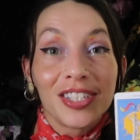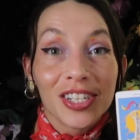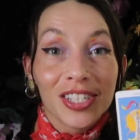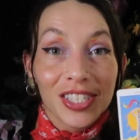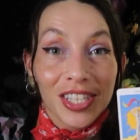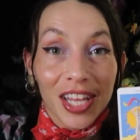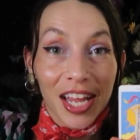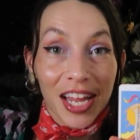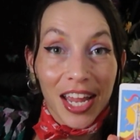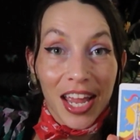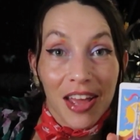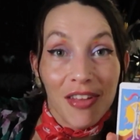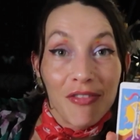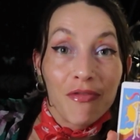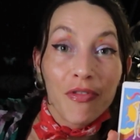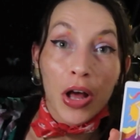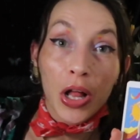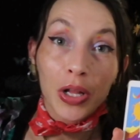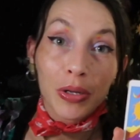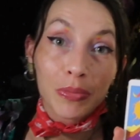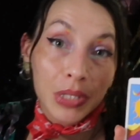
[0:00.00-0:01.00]
just like
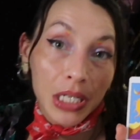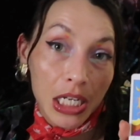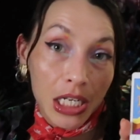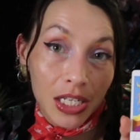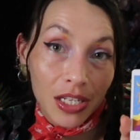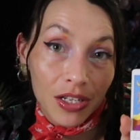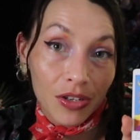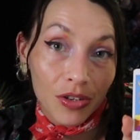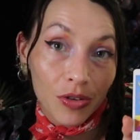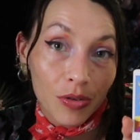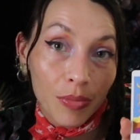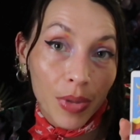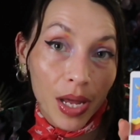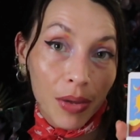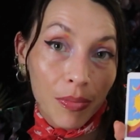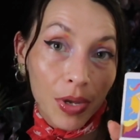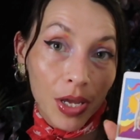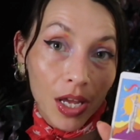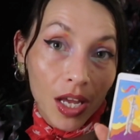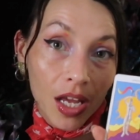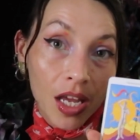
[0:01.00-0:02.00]
enveloped in you.
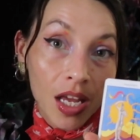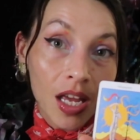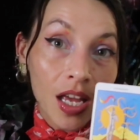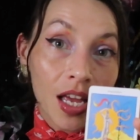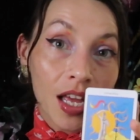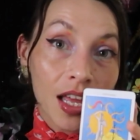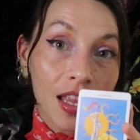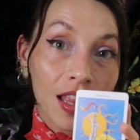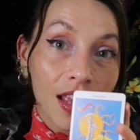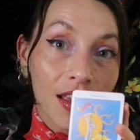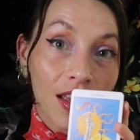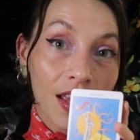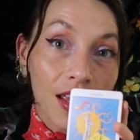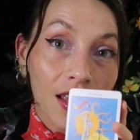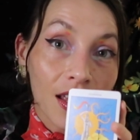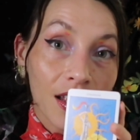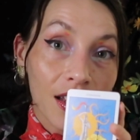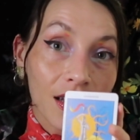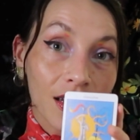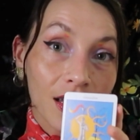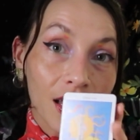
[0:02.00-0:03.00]
Maybe
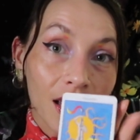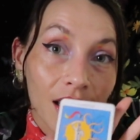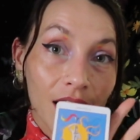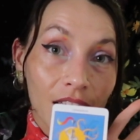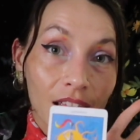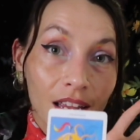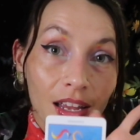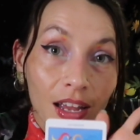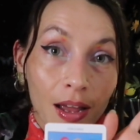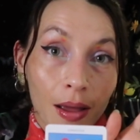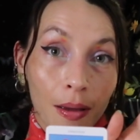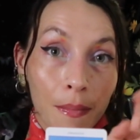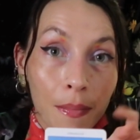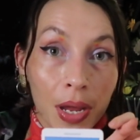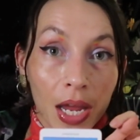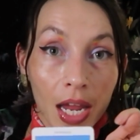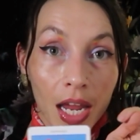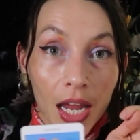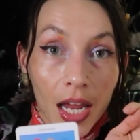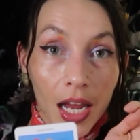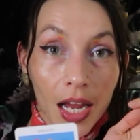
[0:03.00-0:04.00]
they like
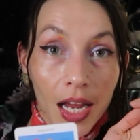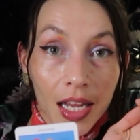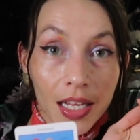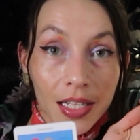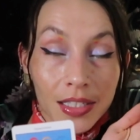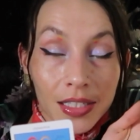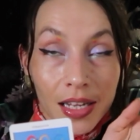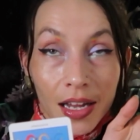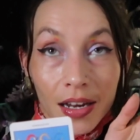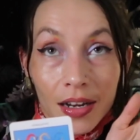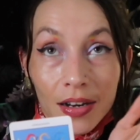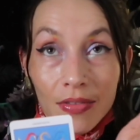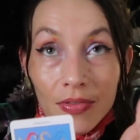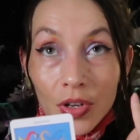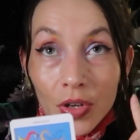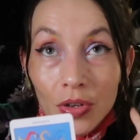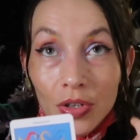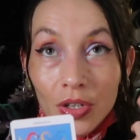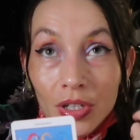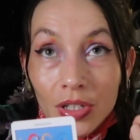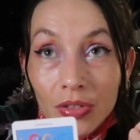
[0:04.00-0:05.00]
being inside
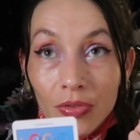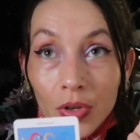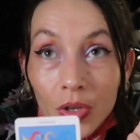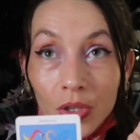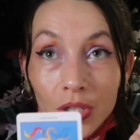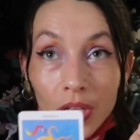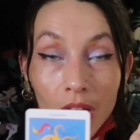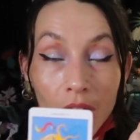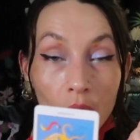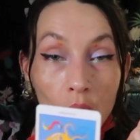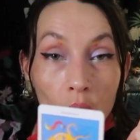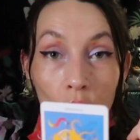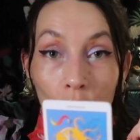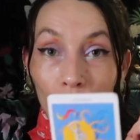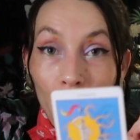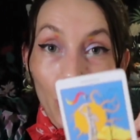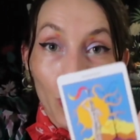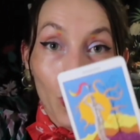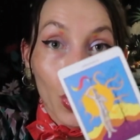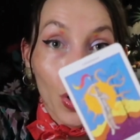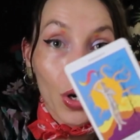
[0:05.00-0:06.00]
of you just feels like a
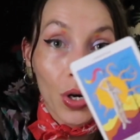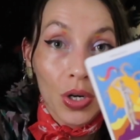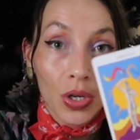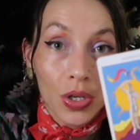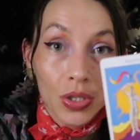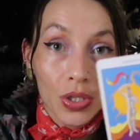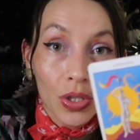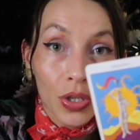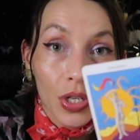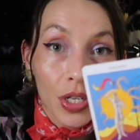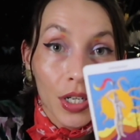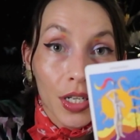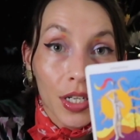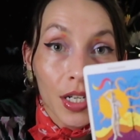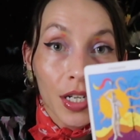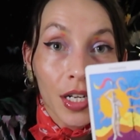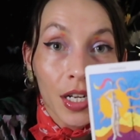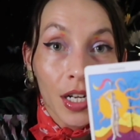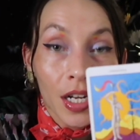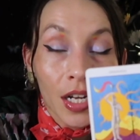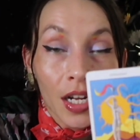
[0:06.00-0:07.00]
whole new world.
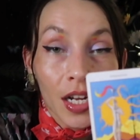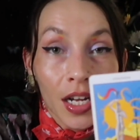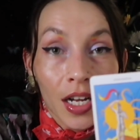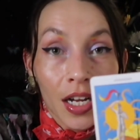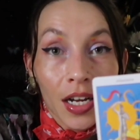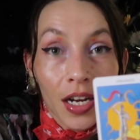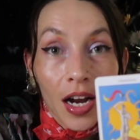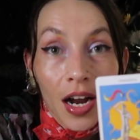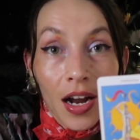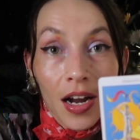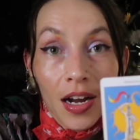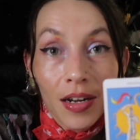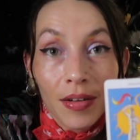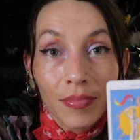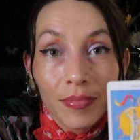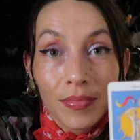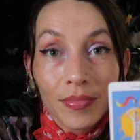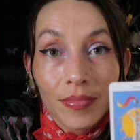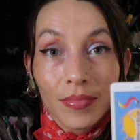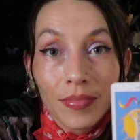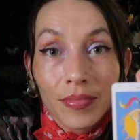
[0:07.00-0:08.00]
Or
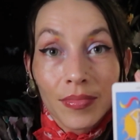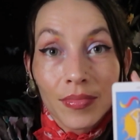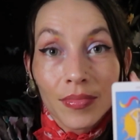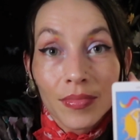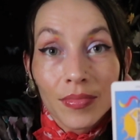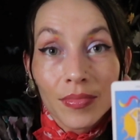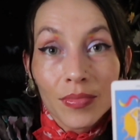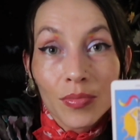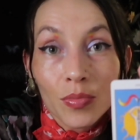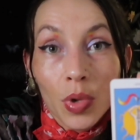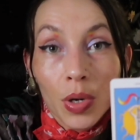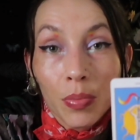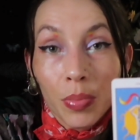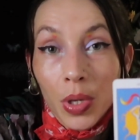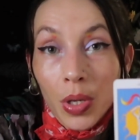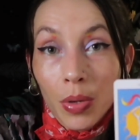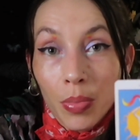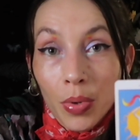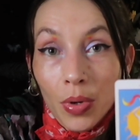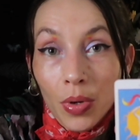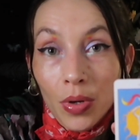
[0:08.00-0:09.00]
um when
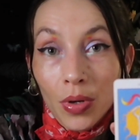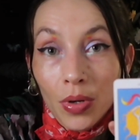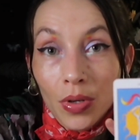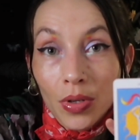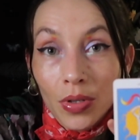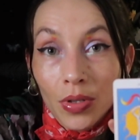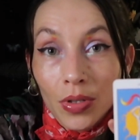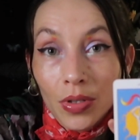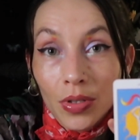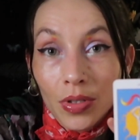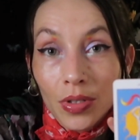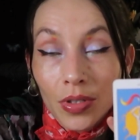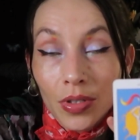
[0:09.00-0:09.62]
people